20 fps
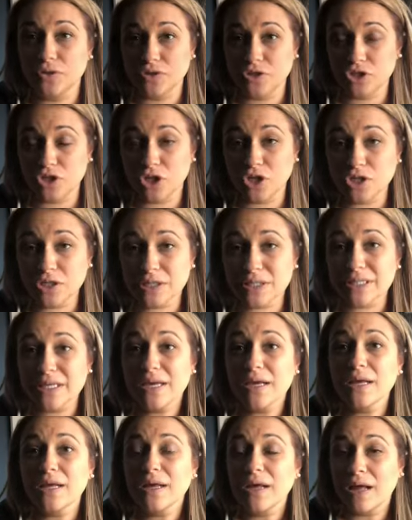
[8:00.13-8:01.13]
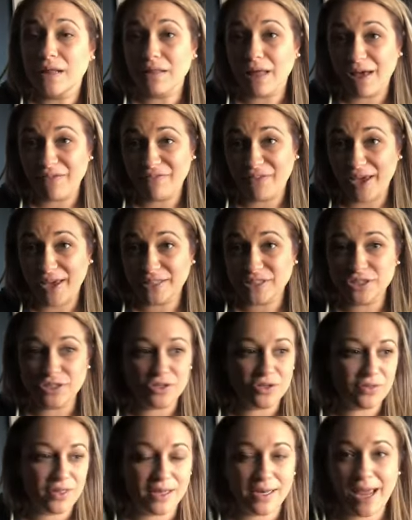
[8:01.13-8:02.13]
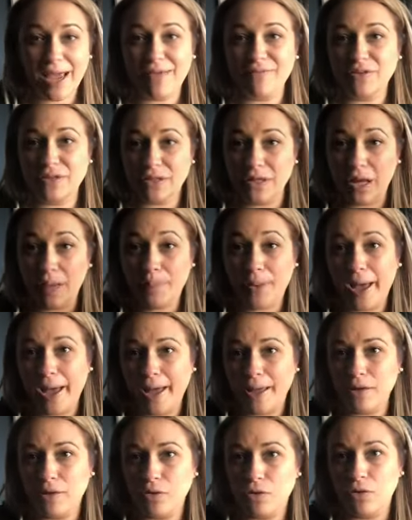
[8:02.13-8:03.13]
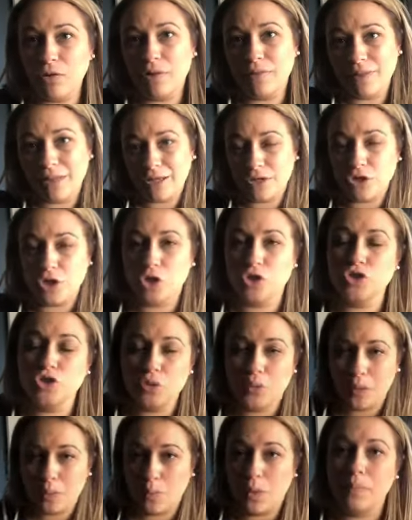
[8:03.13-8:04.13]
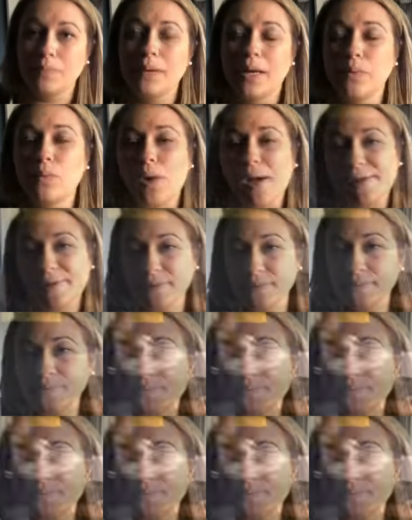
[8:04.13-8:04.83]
on the shirts a lot faster than having a pile and then doing one by one.